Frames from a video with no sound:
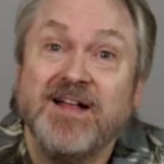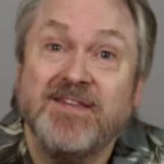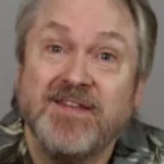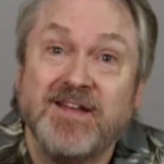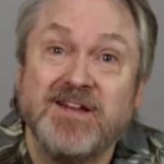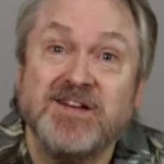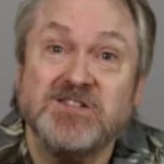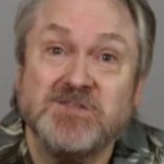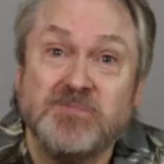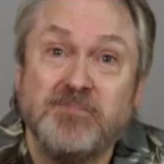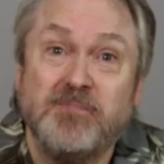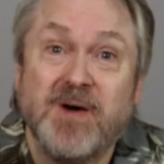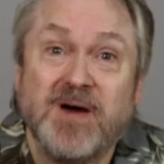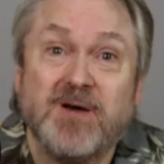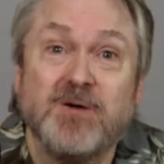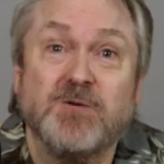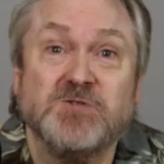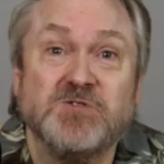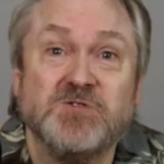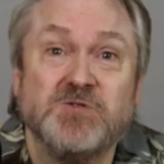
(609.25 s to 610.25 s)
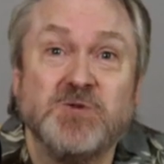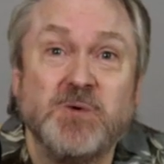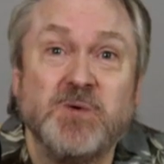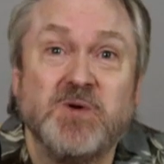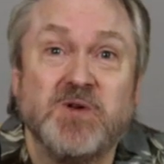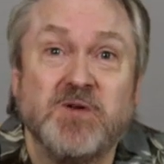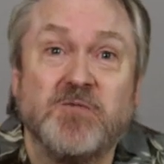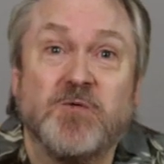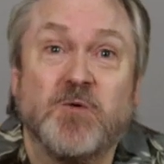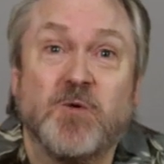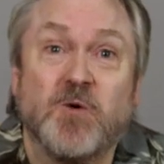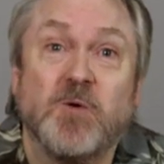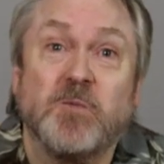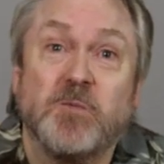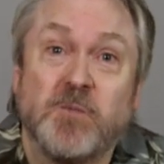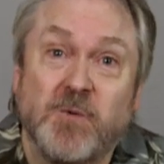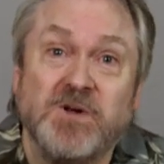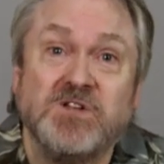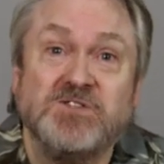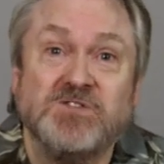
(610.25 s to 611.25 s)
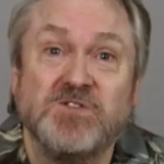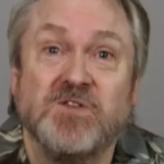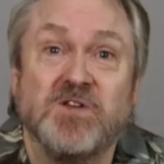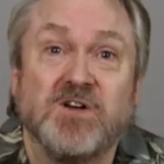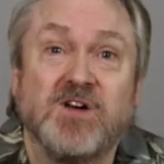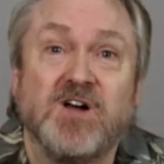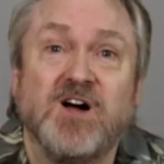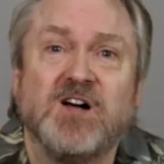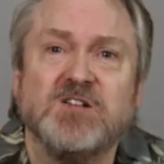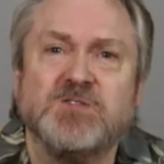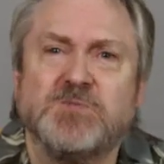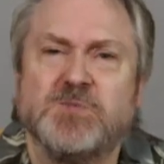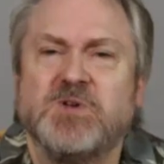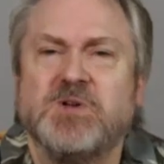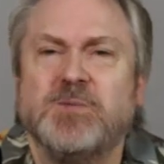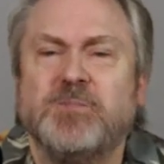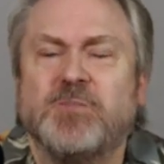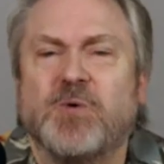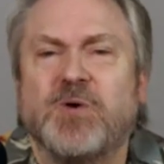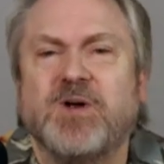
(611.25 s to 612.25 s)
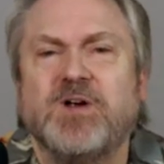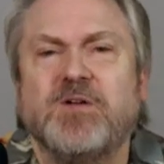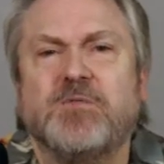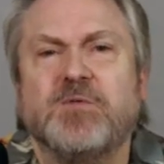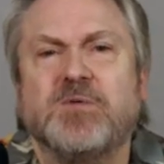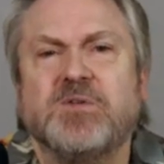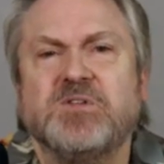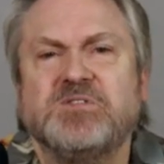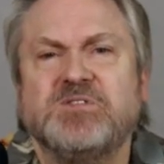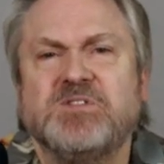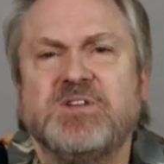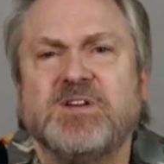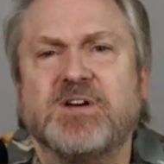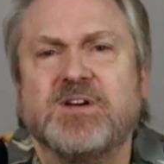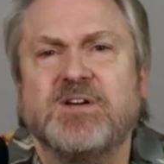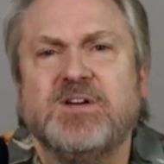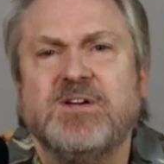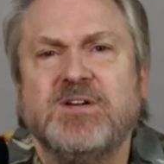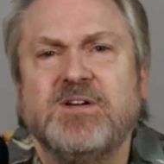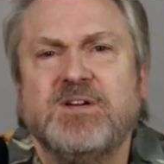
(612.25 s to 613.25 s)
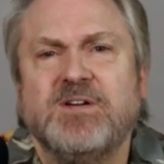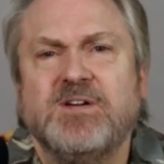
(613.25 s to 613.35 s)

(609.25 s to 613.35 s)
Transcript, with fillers: that is better suited for preaching the gospel and praying for the sick.